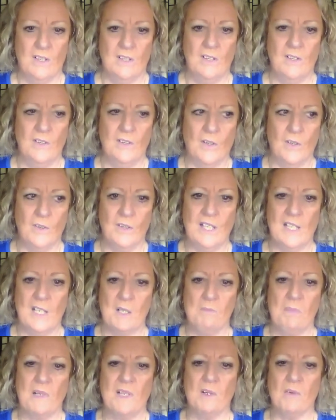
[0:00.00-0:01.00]
you know,
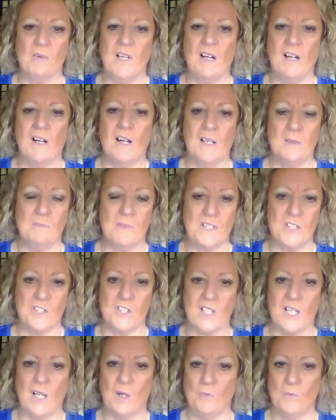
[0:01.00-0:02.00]
getting bleary-eyed because you
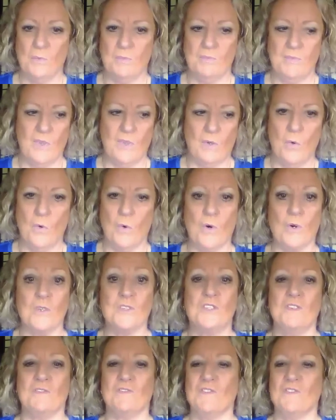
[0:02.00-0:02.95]
can't, or else